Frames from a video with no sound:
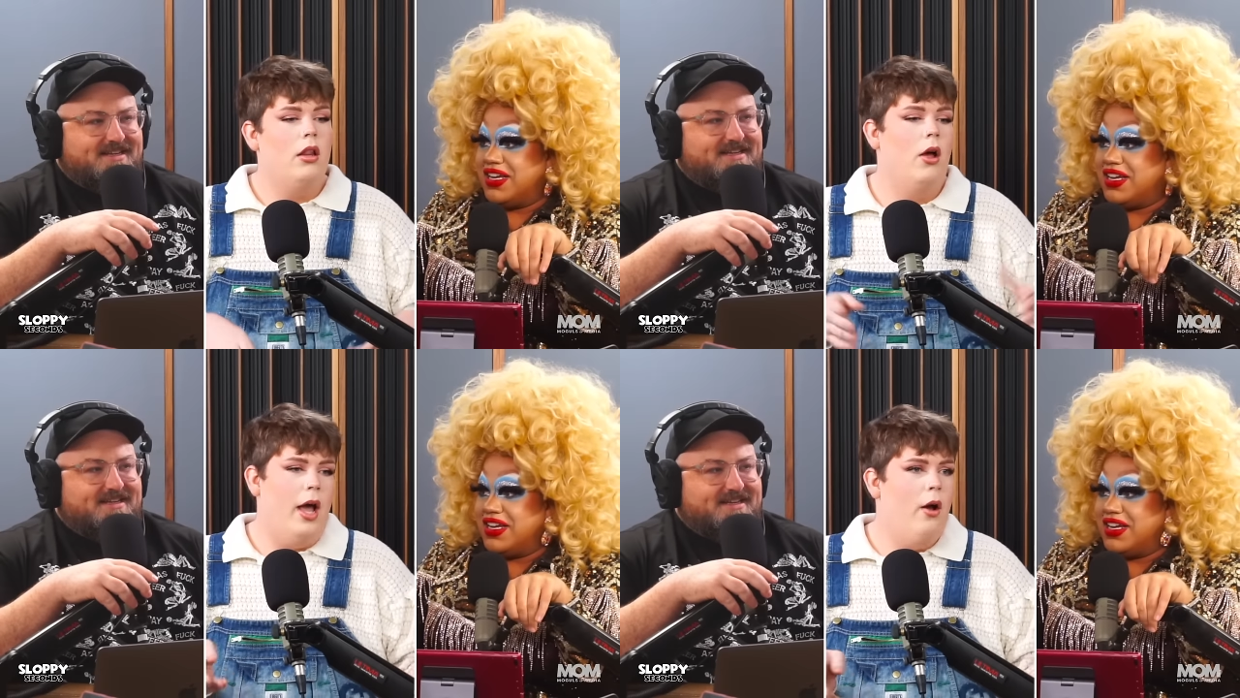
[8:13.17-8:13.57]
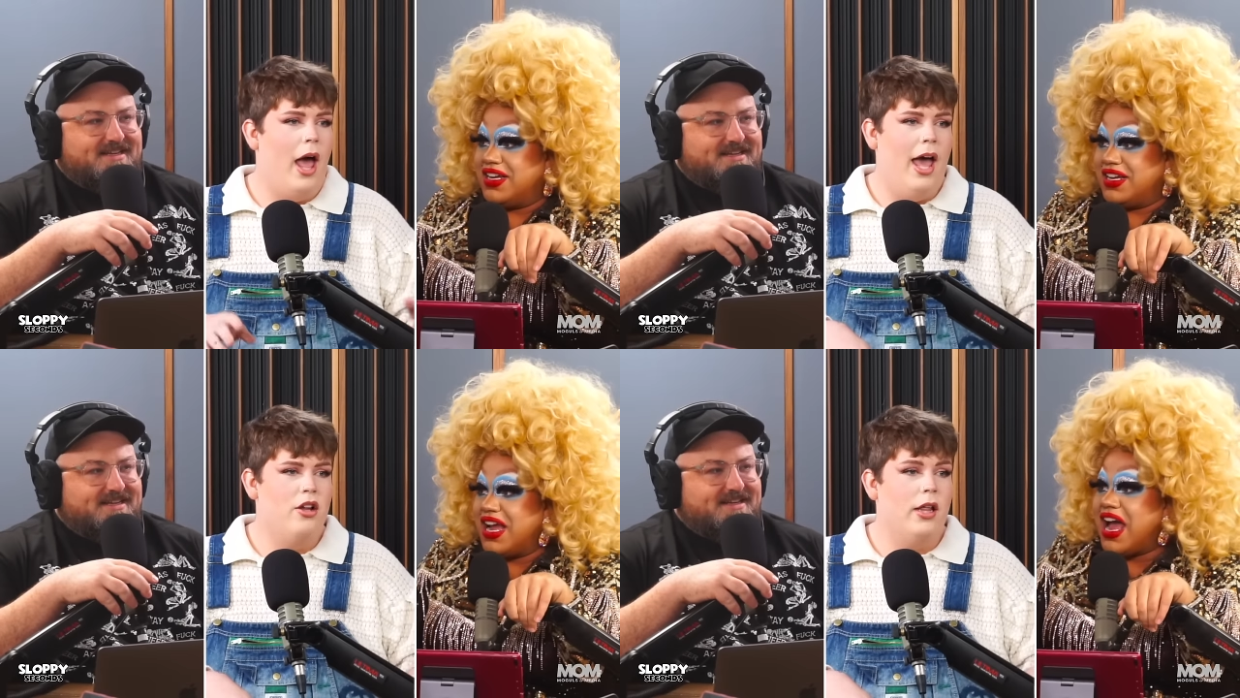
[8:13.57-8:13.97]
Speaker 1: okay,
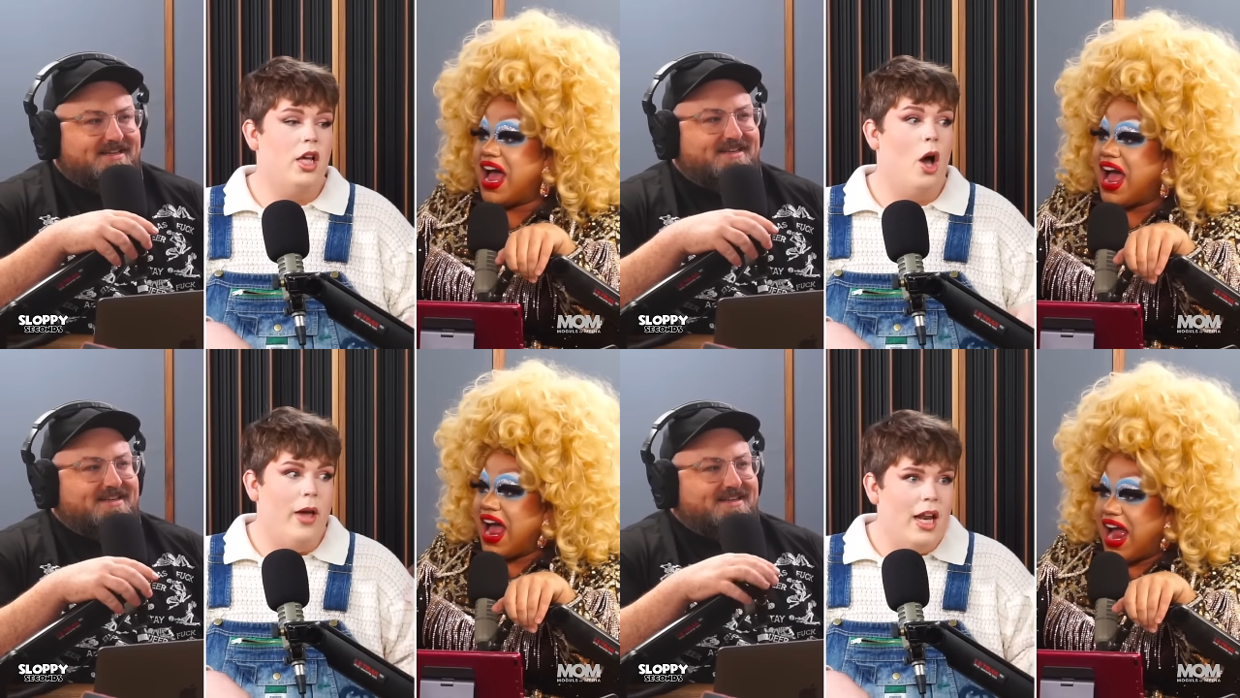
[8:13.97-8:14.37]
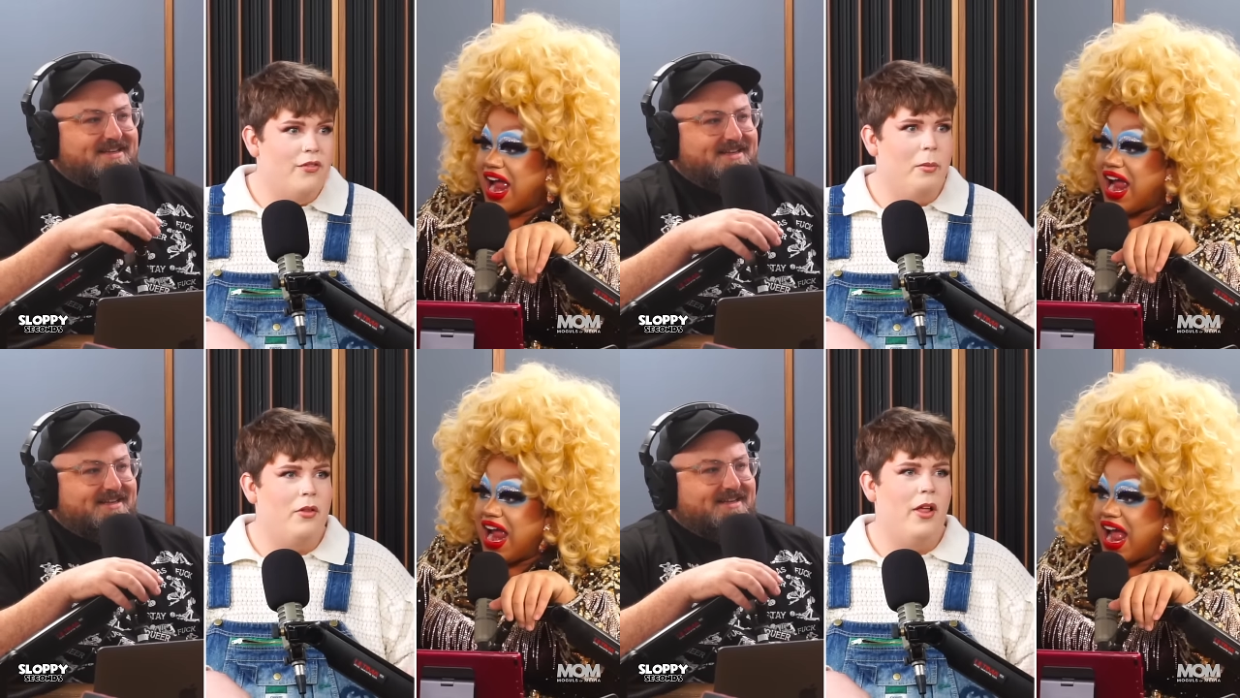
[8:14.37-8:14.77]
okay, you like, go get it
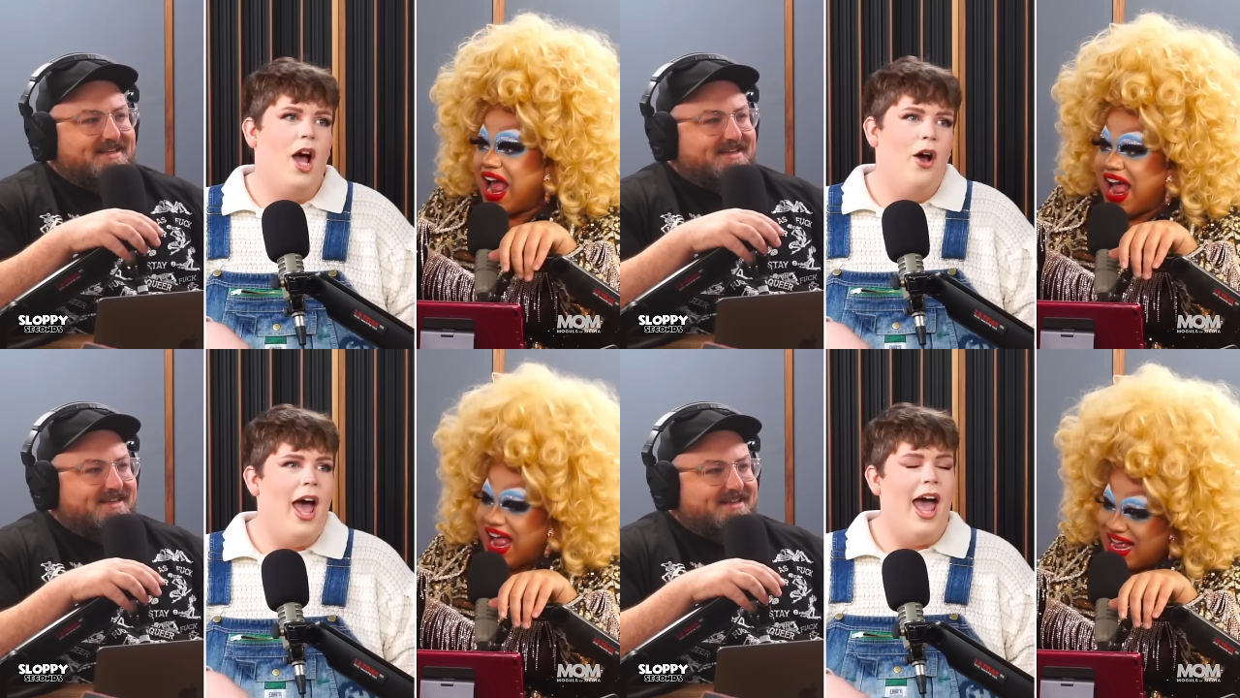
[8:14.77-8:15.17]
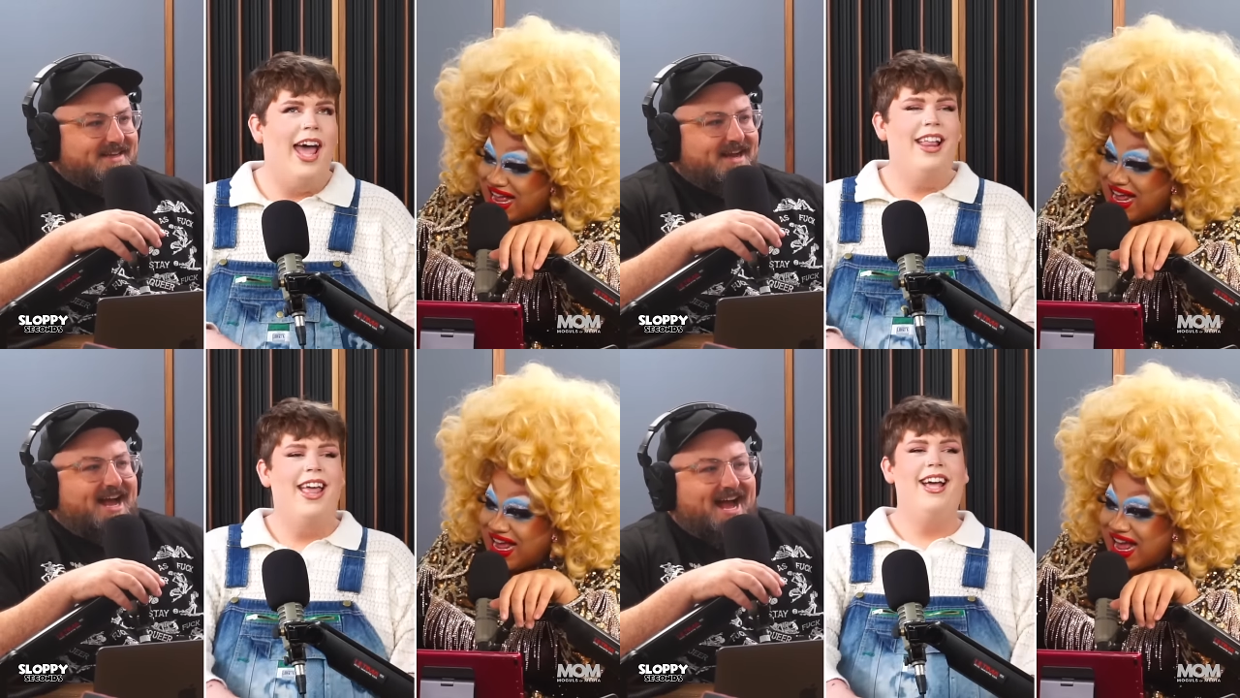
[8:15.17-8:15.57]
from you. are like, okay.
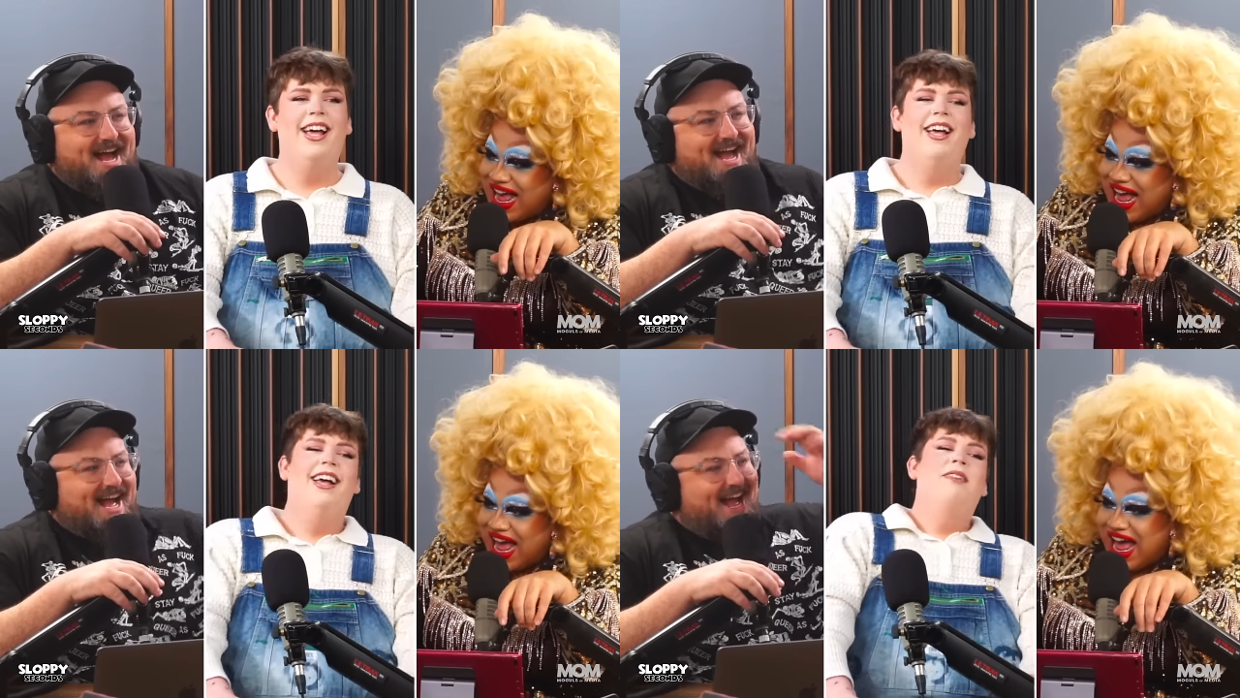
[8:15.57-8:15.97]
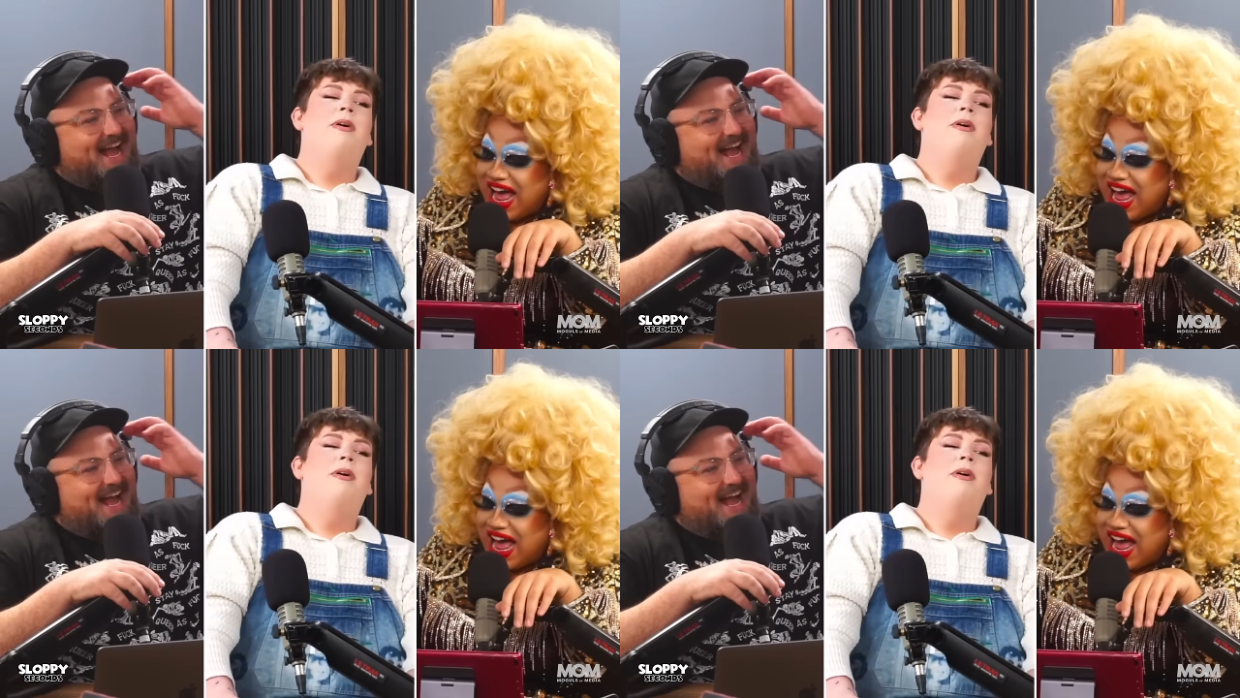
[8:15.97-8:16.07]
but